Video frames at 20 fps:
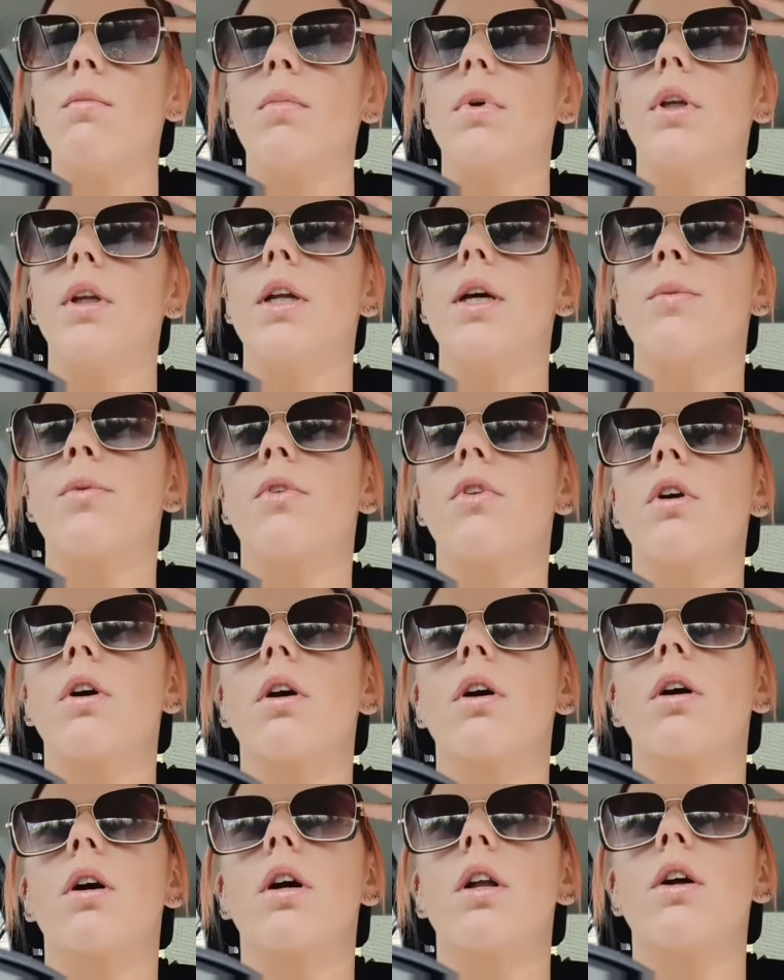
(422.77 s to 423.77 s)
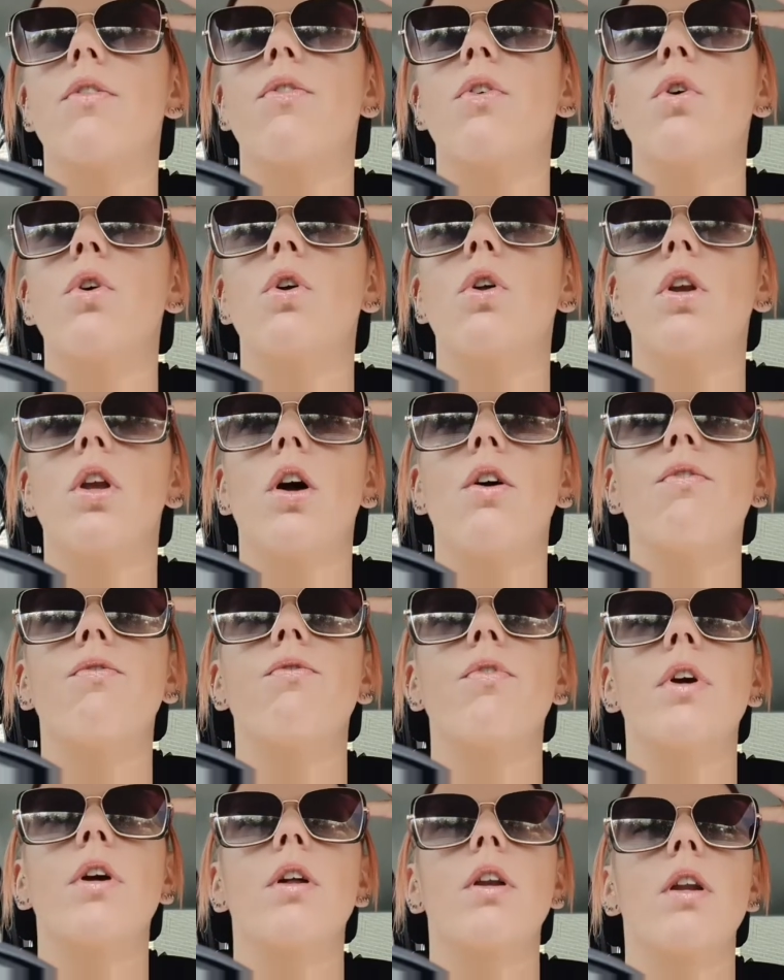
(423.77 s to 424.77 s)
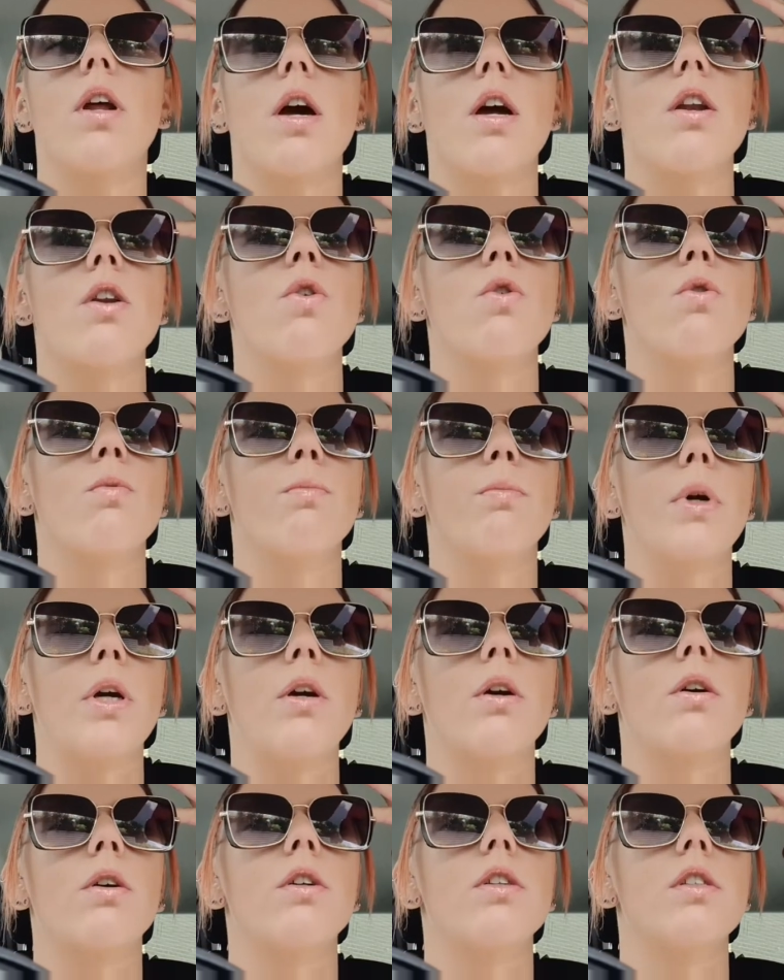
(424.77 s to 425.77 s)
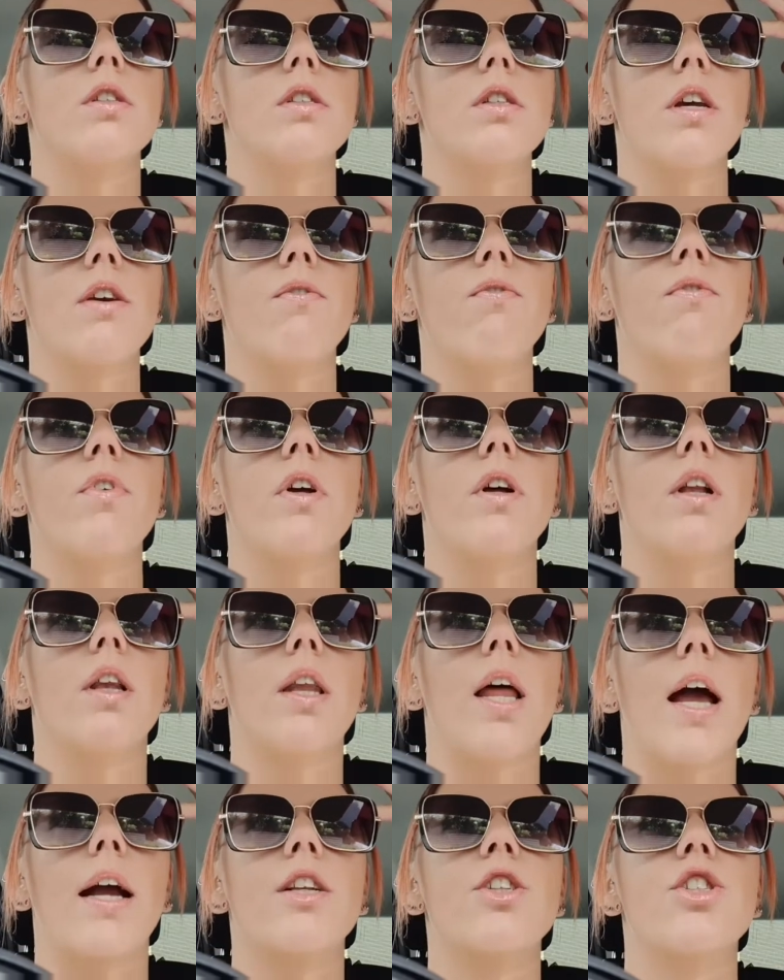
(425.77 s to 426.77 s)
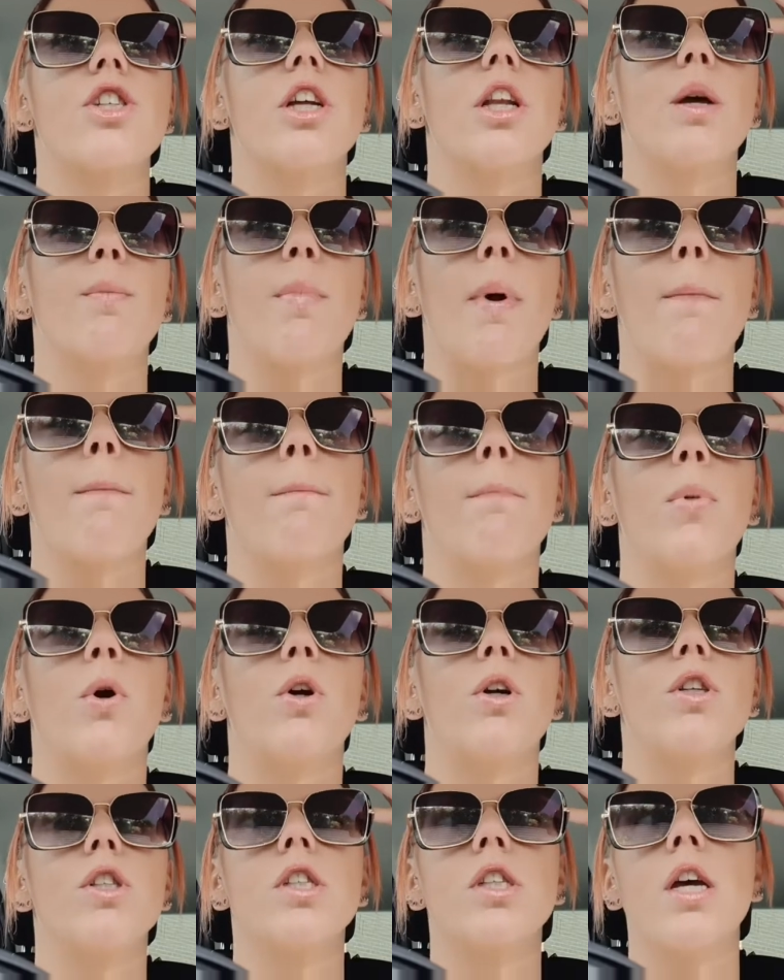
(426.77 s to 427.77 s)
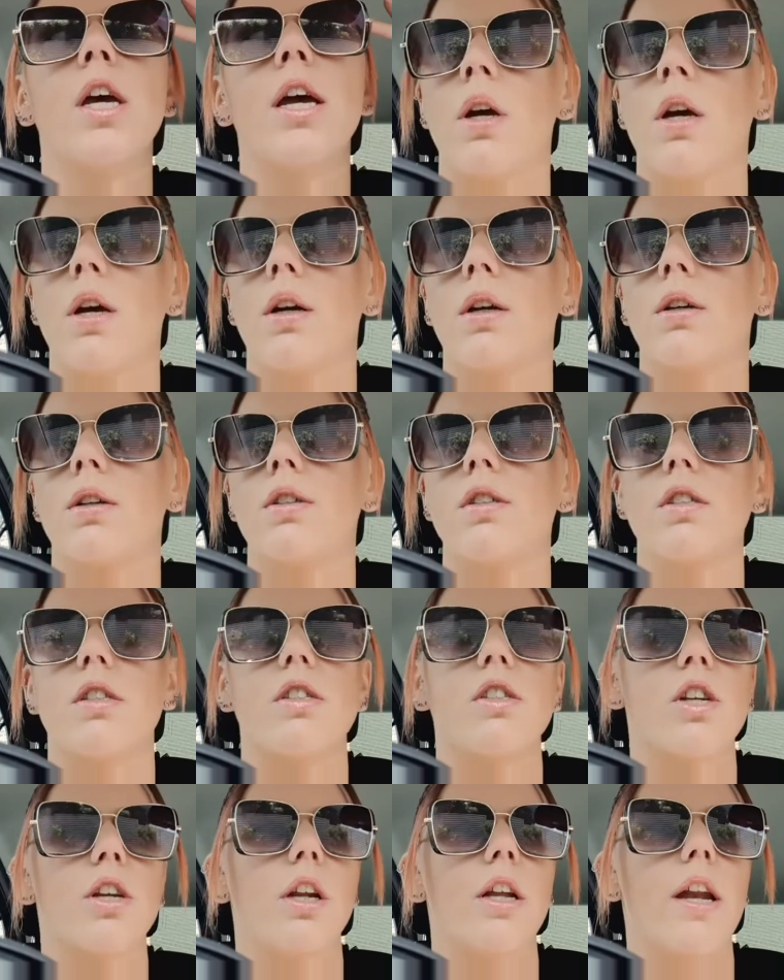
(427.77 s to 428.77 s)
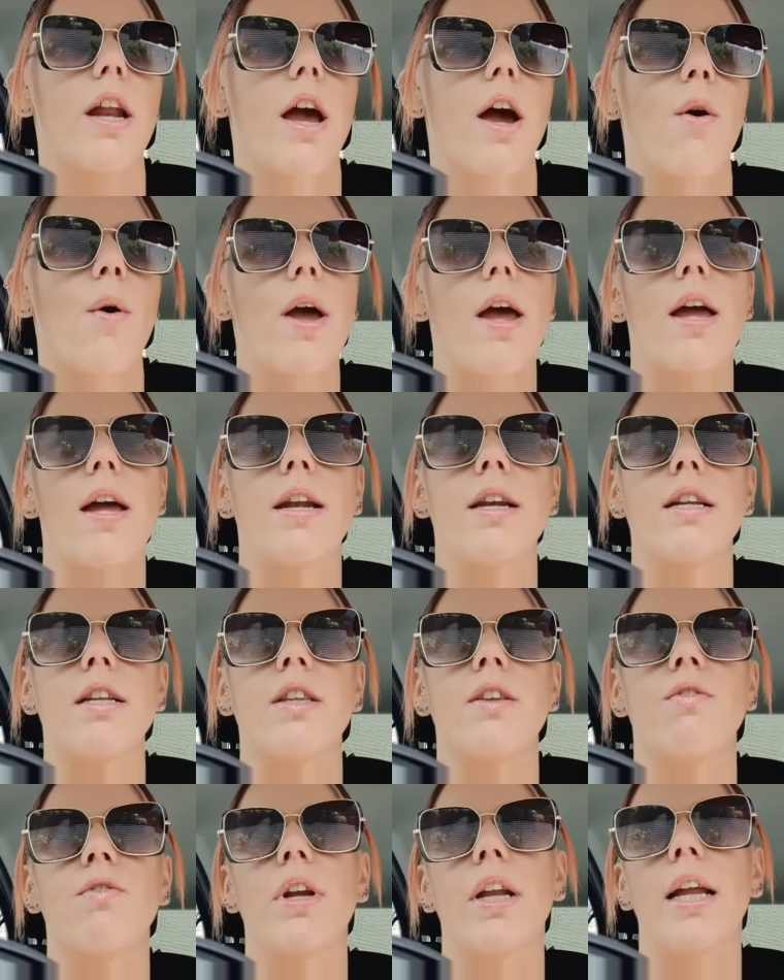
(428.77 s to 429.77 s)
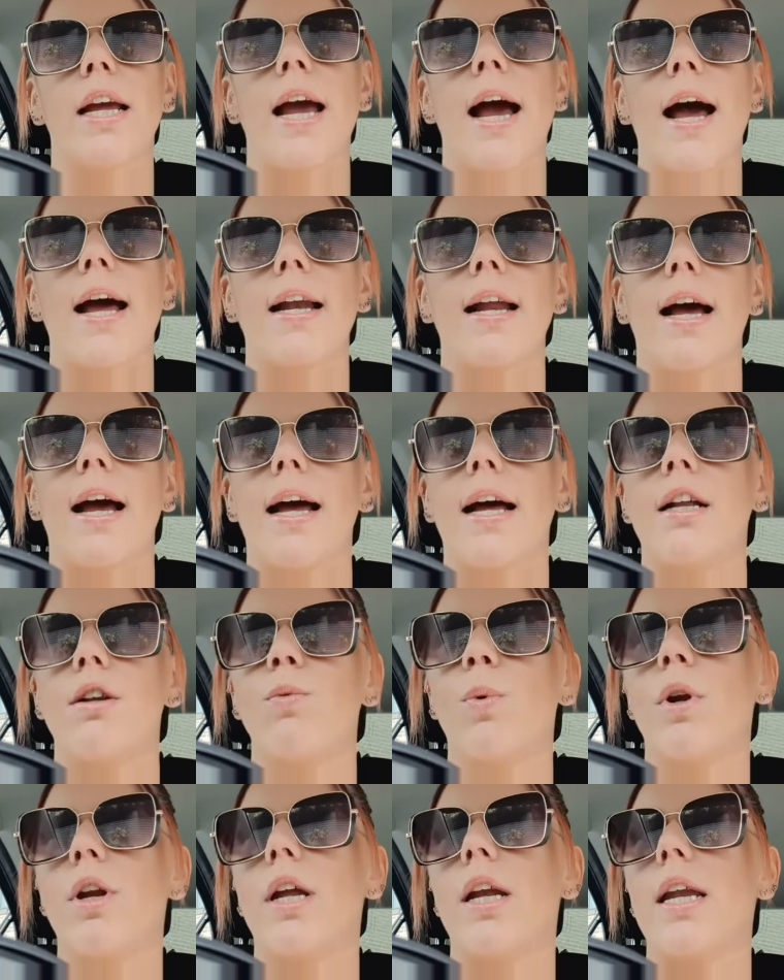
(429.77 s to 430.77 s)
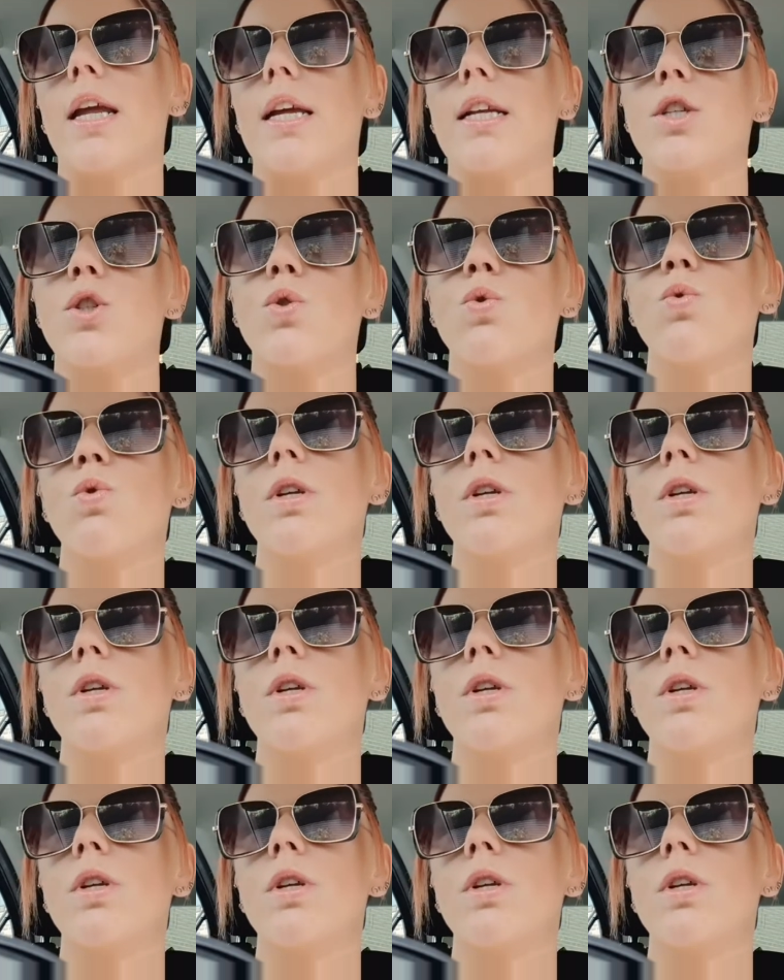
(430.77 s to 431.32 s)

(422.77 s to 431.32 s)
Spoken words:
my lips are gonna fall off, and I know because they feel like chili peppers. Because it's chilly now and it's really hot. I'd wanna need to